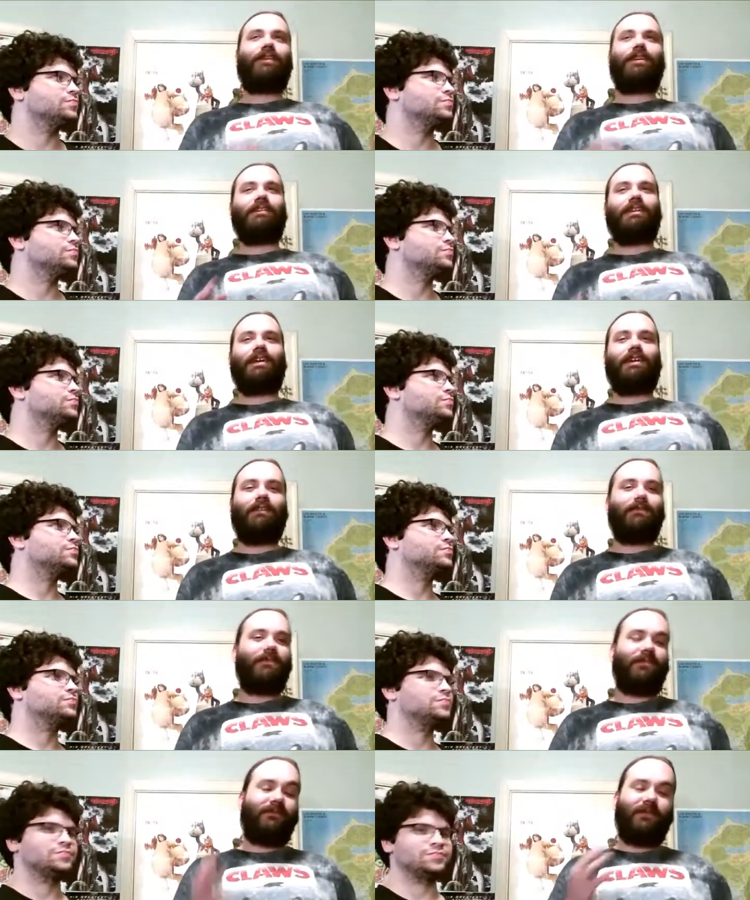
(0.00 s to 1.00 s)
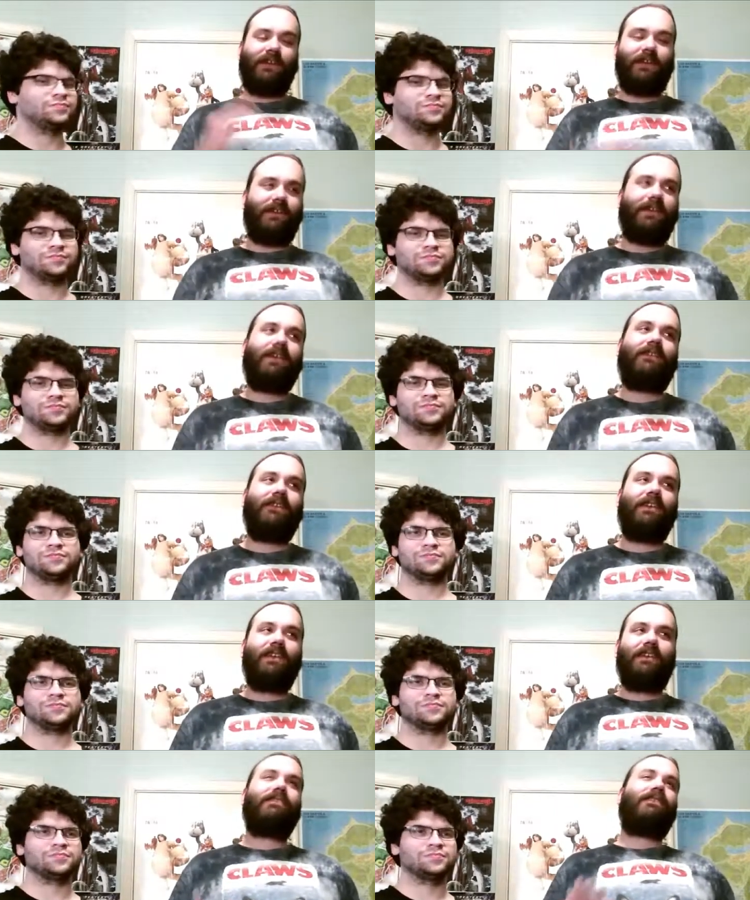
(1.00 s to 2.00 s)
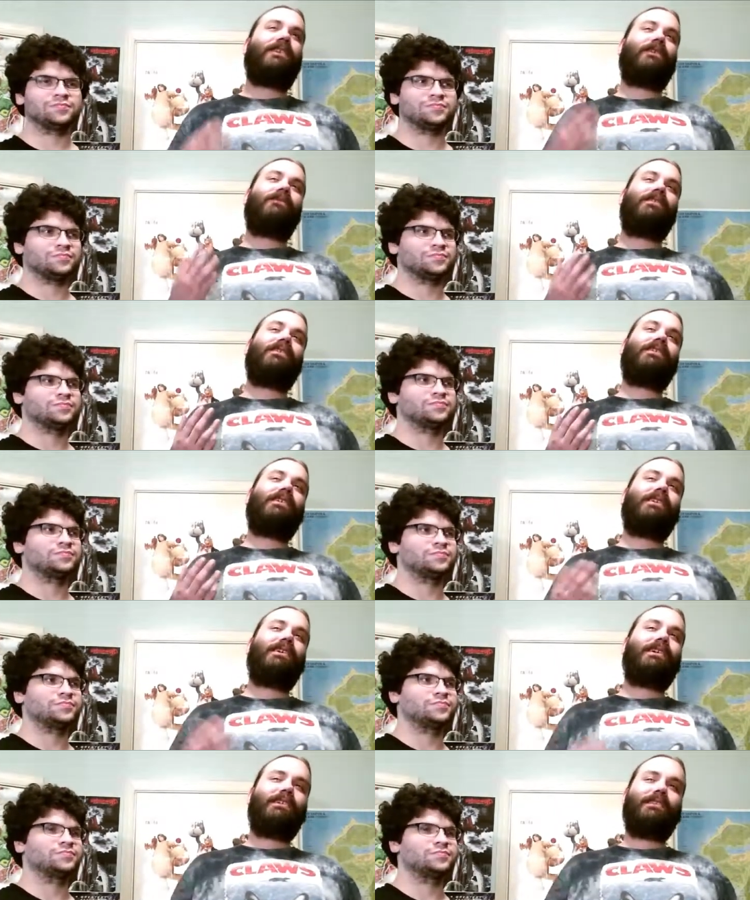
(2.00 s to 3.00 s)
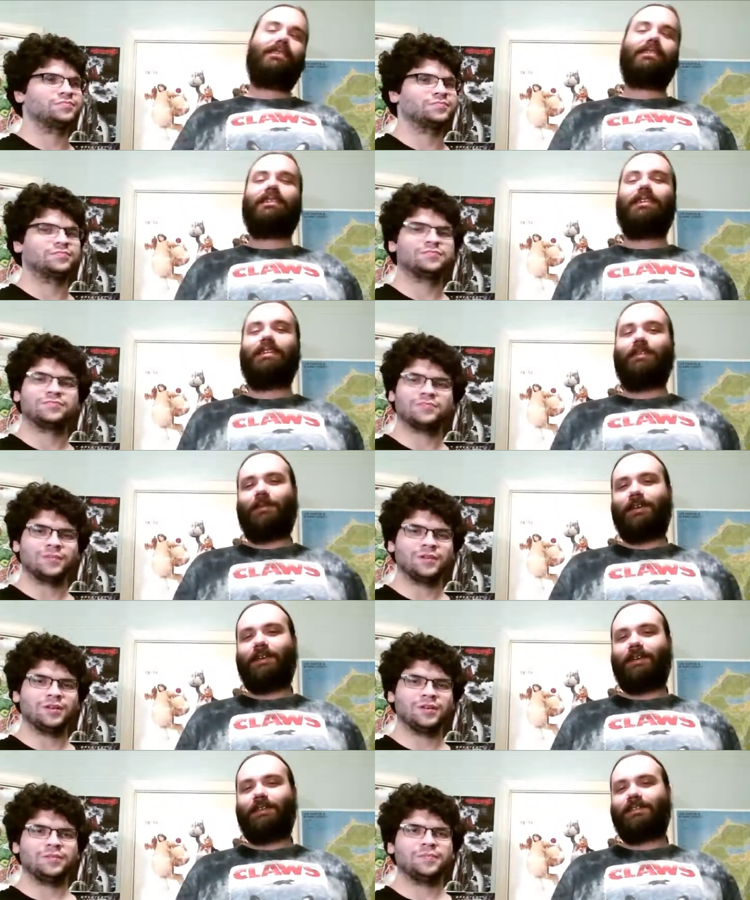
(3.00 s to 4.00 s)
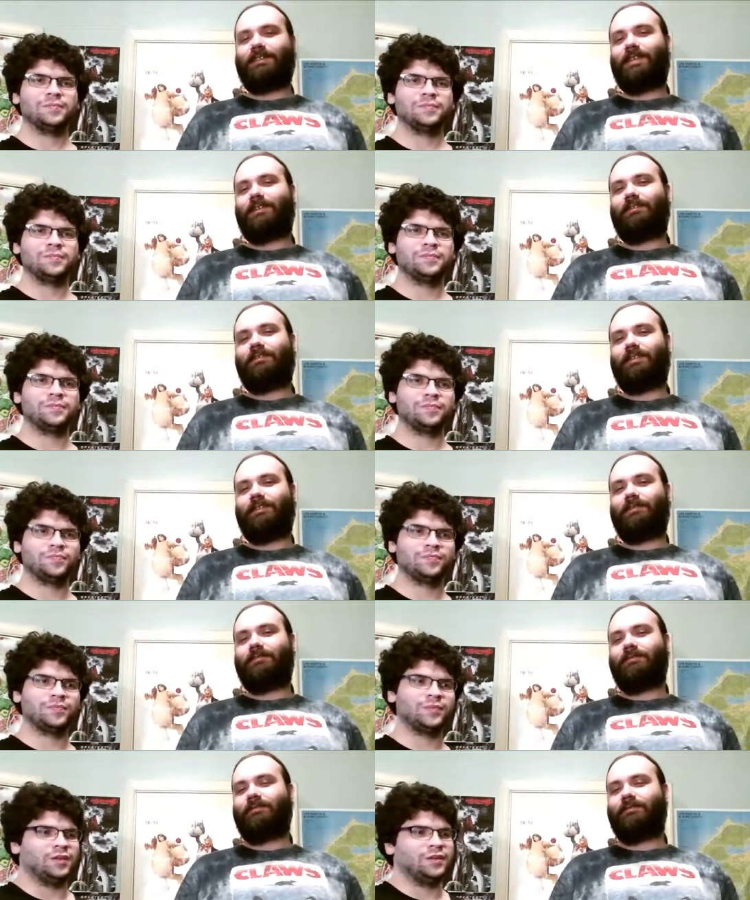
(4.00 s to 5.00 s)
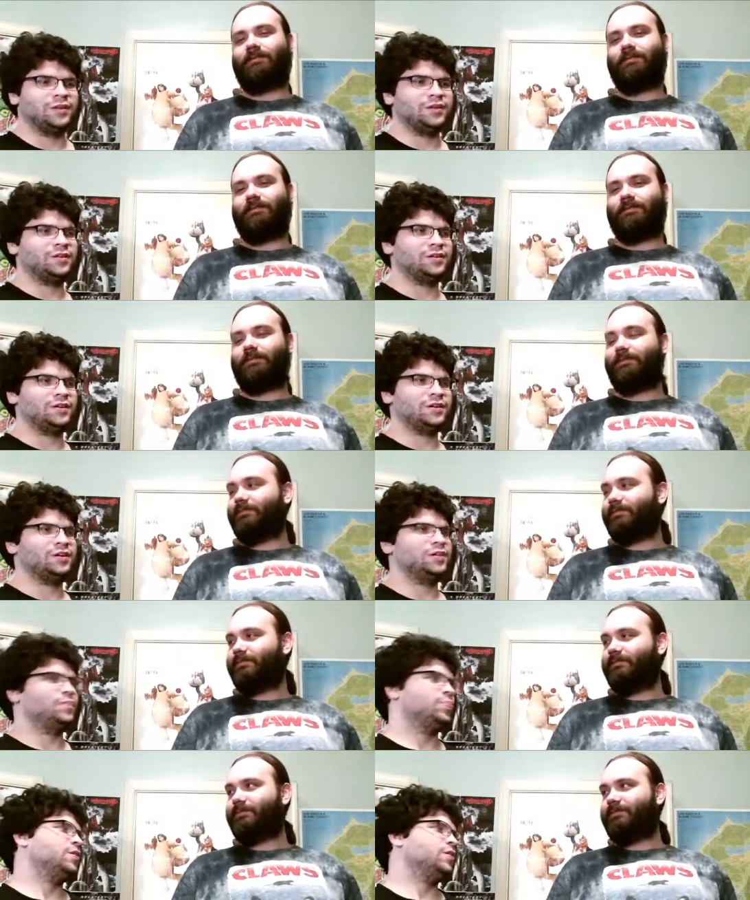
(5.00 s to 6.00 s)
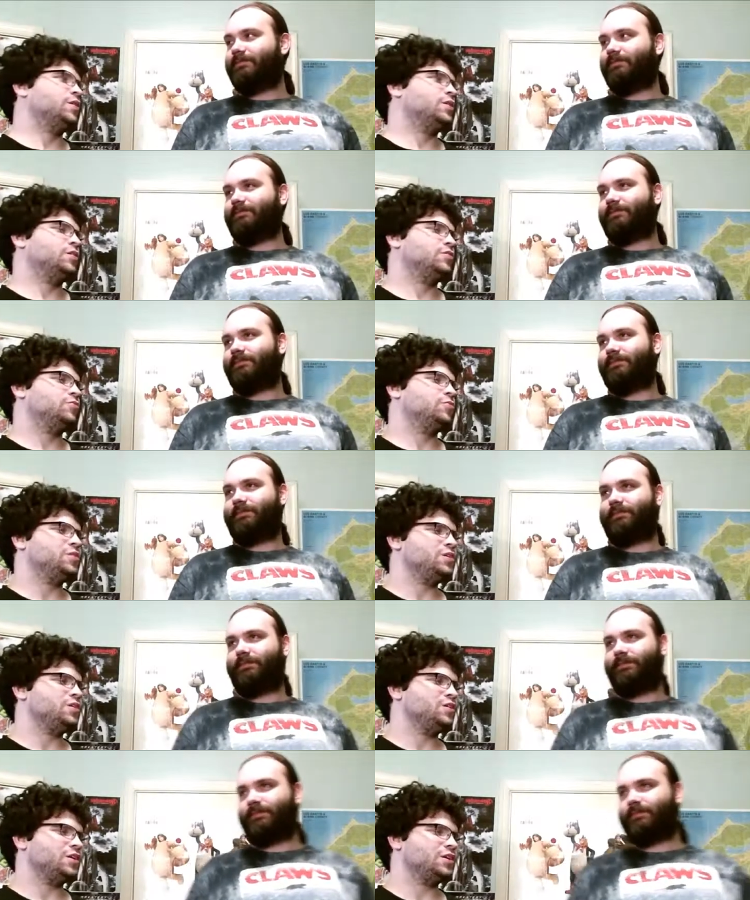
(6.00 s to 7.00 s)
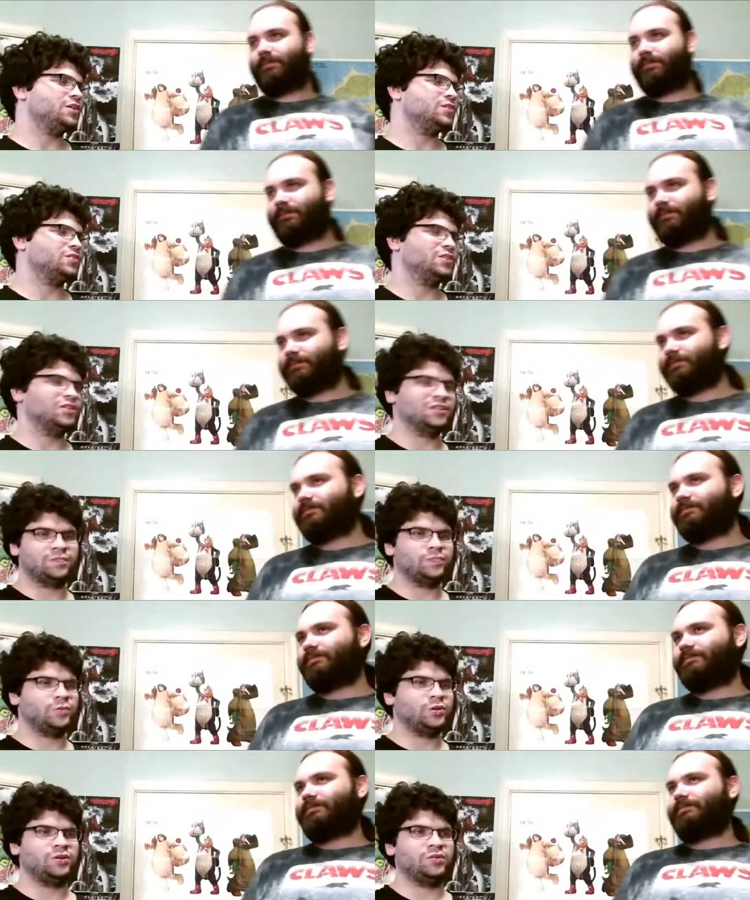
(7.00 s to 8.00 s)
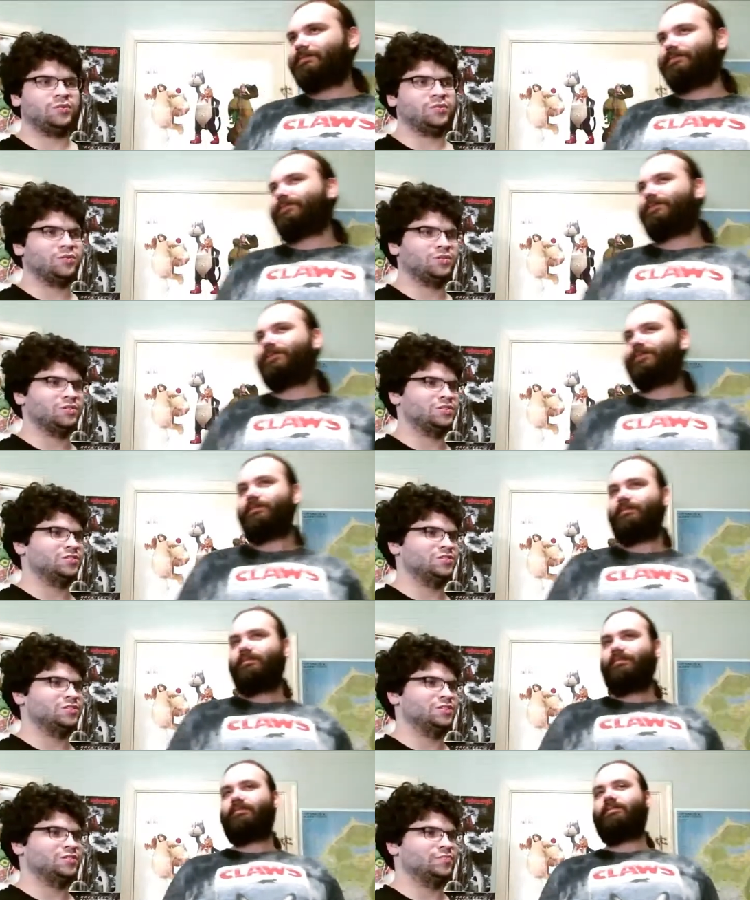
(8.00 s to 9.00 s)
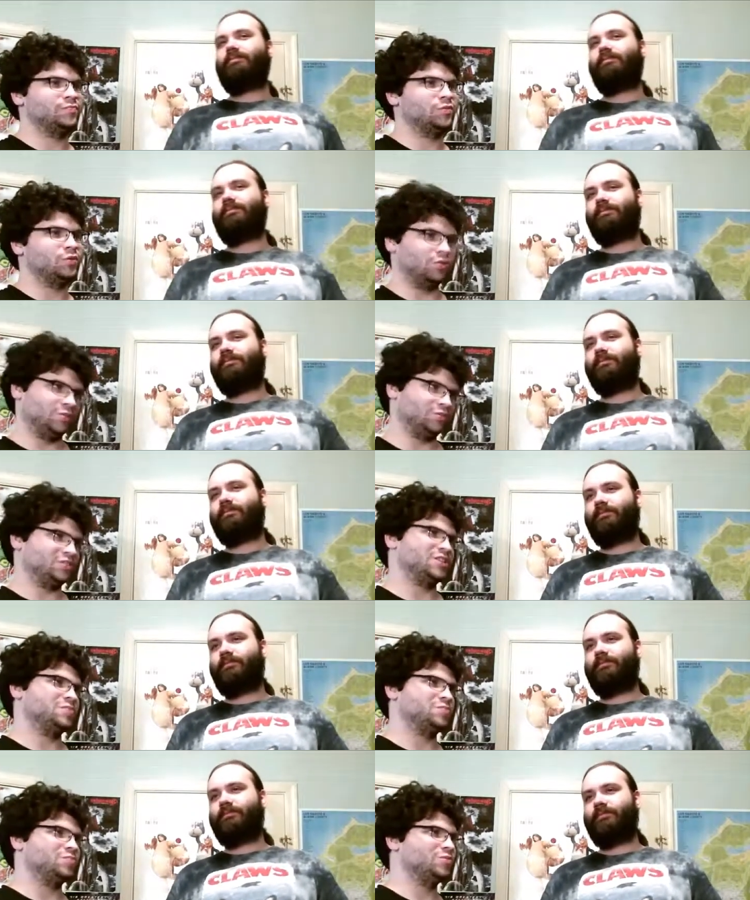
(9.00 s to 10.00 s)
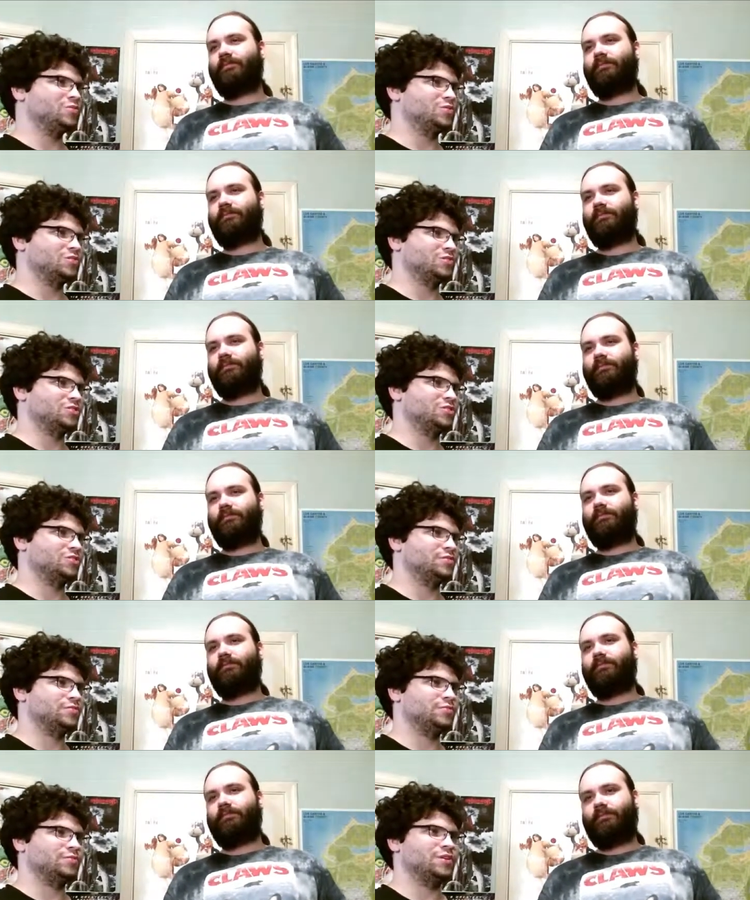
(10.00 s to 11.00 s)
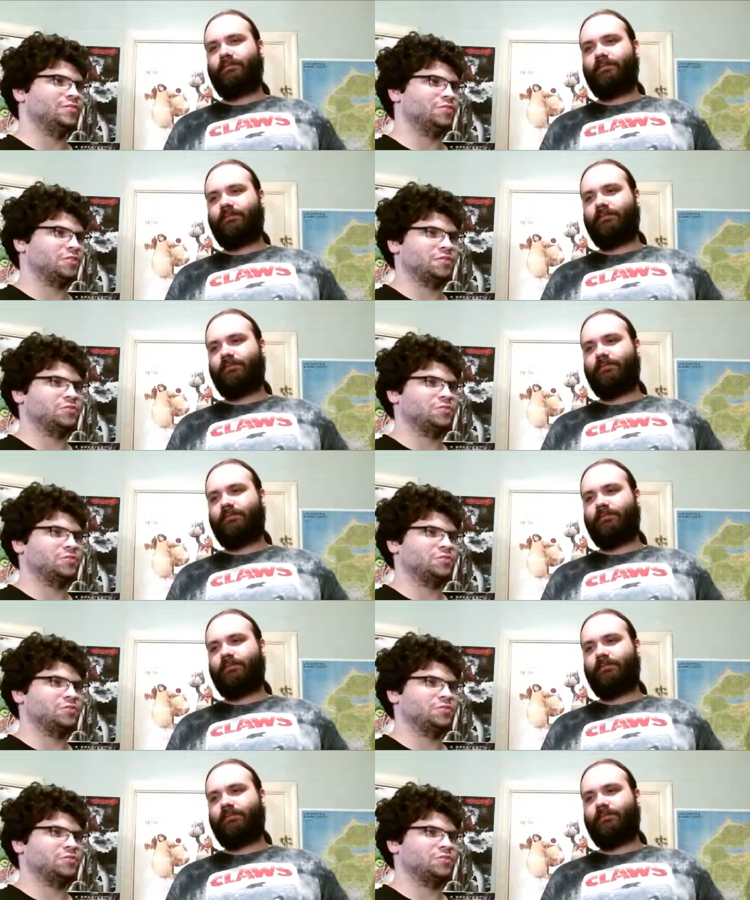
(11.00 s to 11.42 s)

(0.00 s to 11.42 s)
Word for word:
Speaker 1: find out, and you find out, and you're like, what? But it's not that great.
Speaker 2: Yeah, and for me, I guess, uh, you know, of course, the whole team was uh, whenever